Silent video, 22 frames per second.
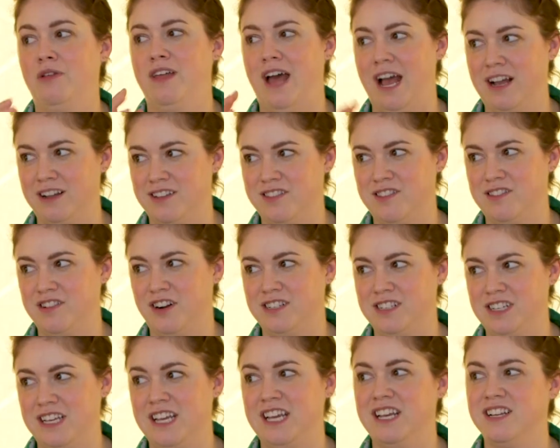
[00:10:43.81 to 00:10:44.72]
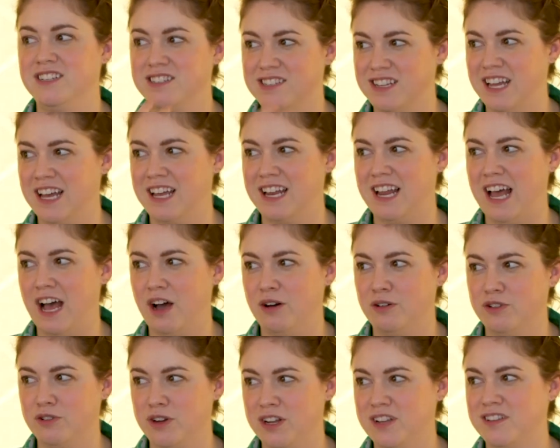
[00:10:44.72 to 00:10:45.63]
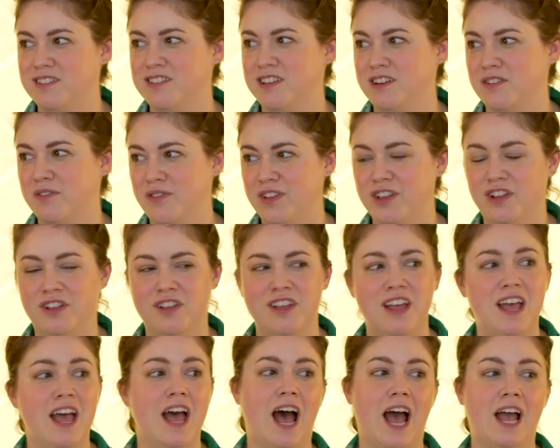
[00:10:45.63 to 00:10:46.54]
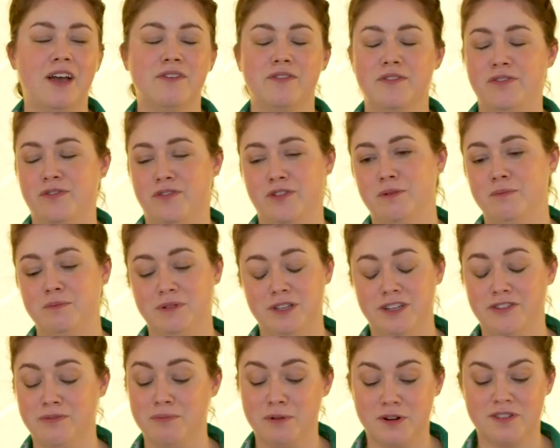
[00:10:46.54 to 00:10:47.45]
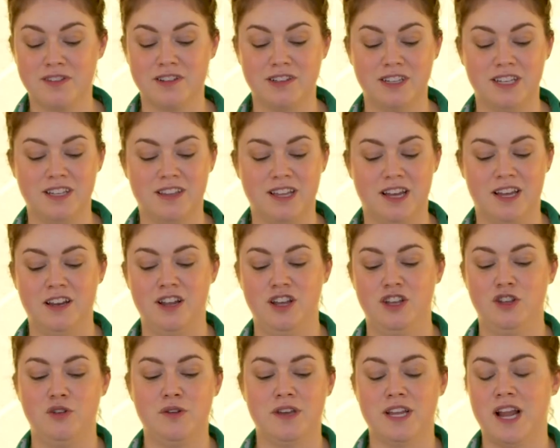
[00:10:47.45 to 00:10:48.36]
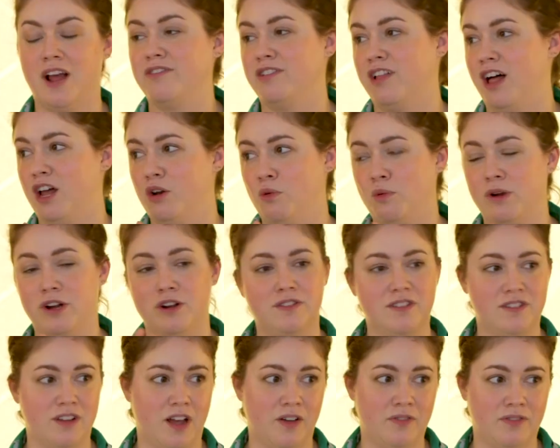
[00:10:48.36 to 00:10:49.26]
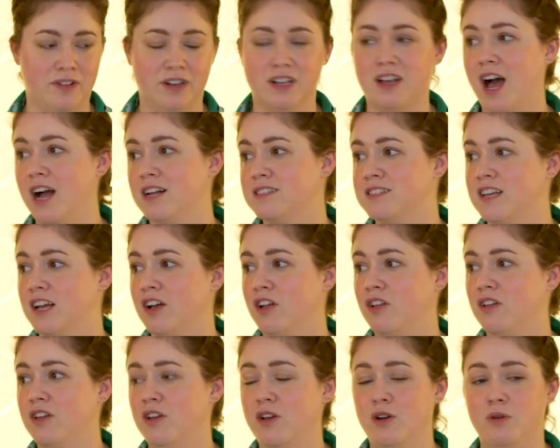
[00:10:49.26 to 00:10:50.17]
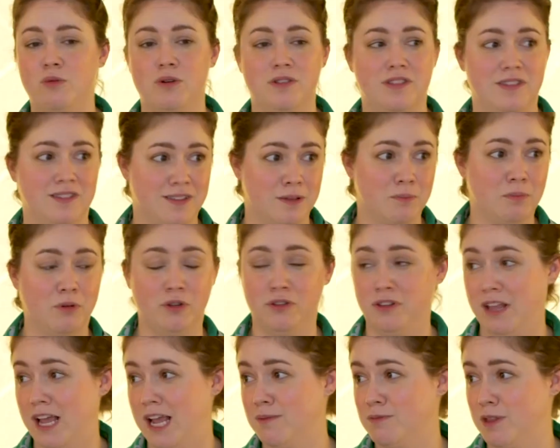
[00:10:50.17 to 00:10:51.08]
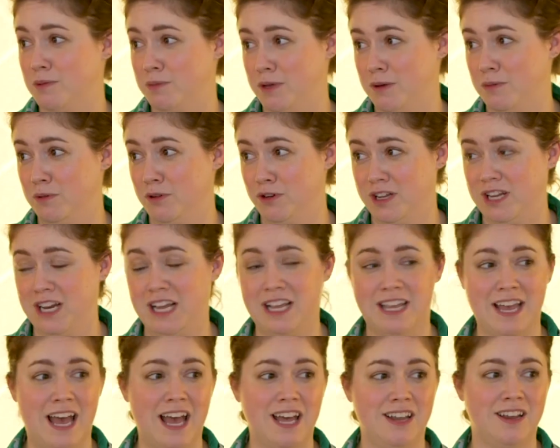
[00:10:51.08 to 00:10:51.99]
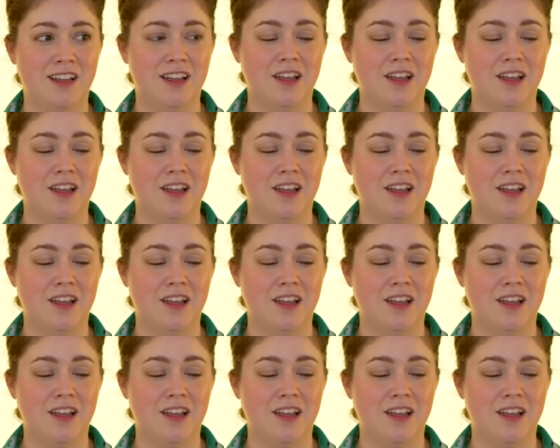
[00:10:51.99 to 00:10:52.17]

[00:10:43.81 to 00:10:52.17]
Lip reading: that can start to hint at how a drink is going to feel. I have a firm belief personally that you can have a lot of weird stuff in a cocktail with a simple name that people are going to get,